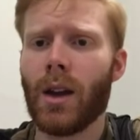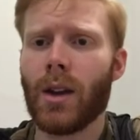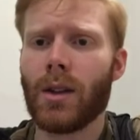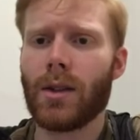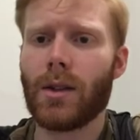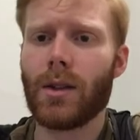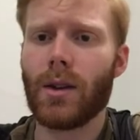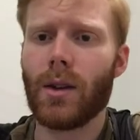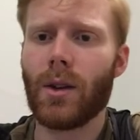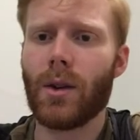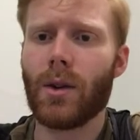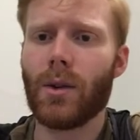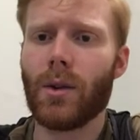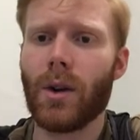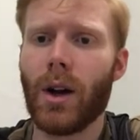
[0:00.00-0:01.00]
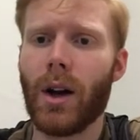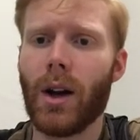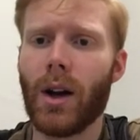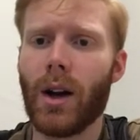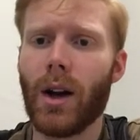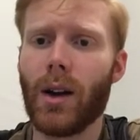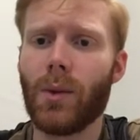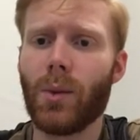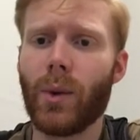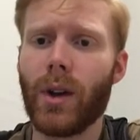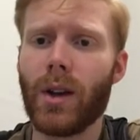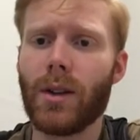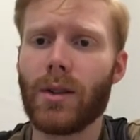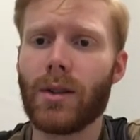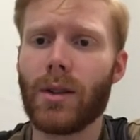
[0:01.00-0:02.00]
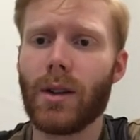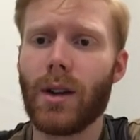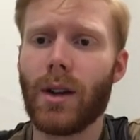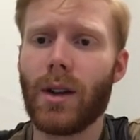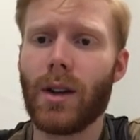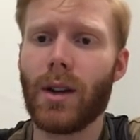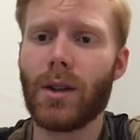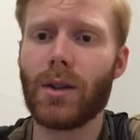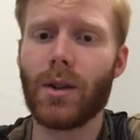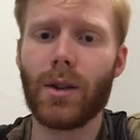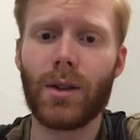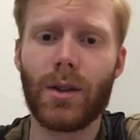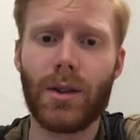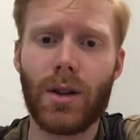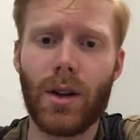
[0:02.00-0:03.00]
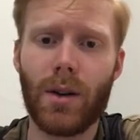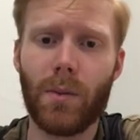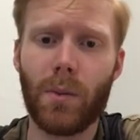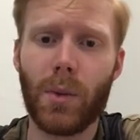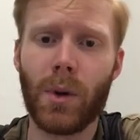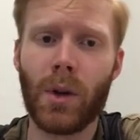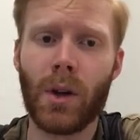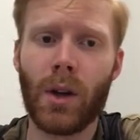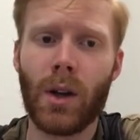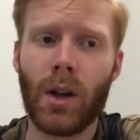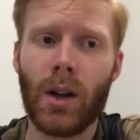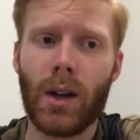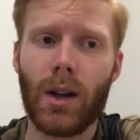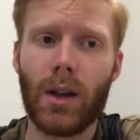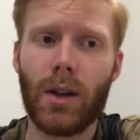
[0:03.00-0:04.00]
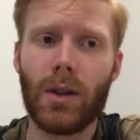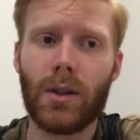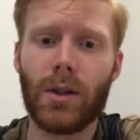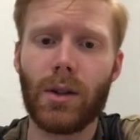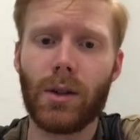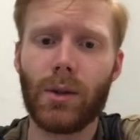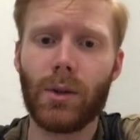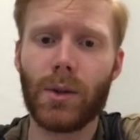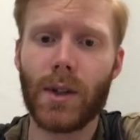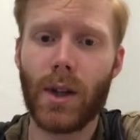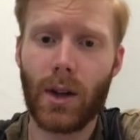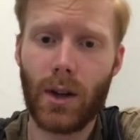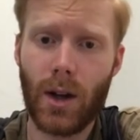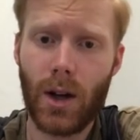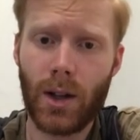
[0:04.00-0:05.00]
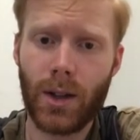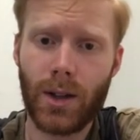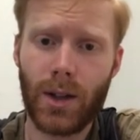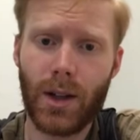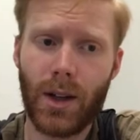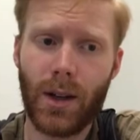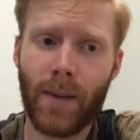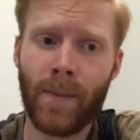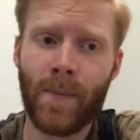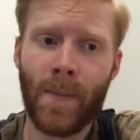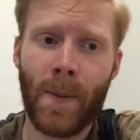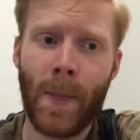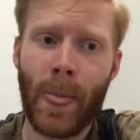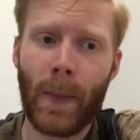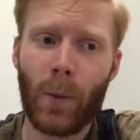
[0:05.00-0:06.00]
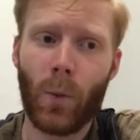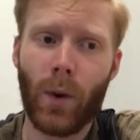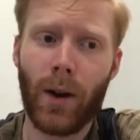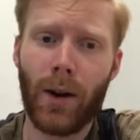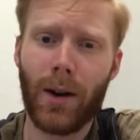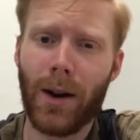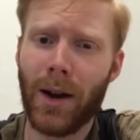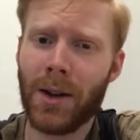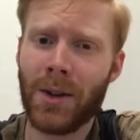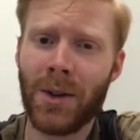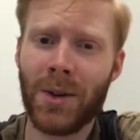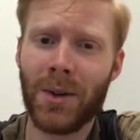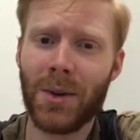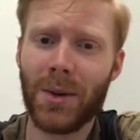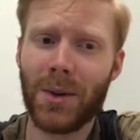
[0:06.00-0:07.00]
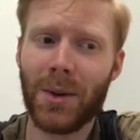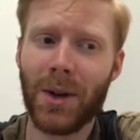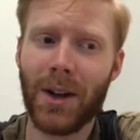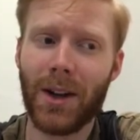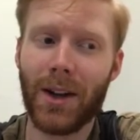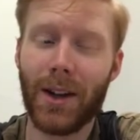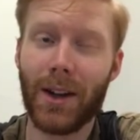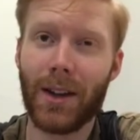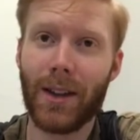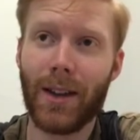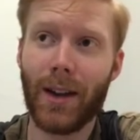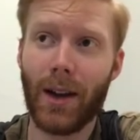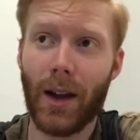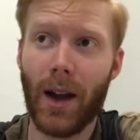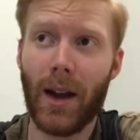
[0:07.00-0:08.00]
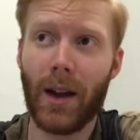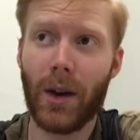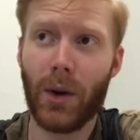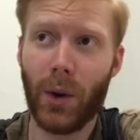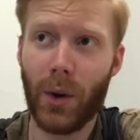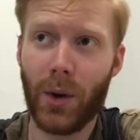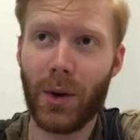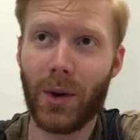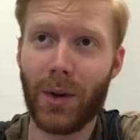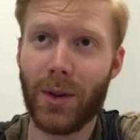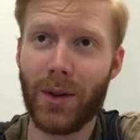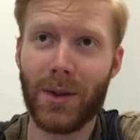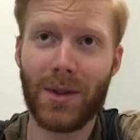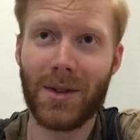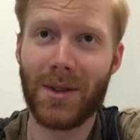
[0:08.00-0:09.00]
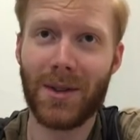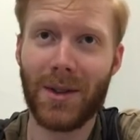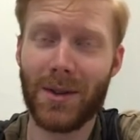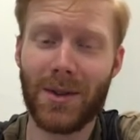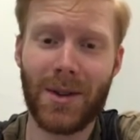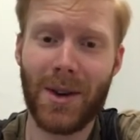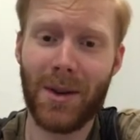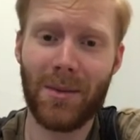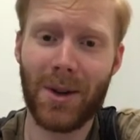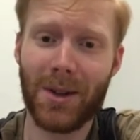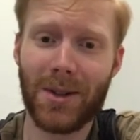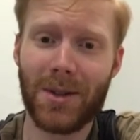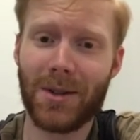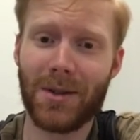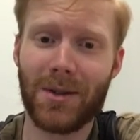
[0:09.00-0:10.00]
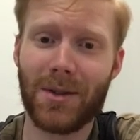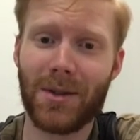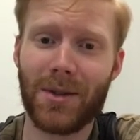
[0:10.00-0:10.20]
So I went and I took the jump into psychology, where I knew that I had heard there's not much,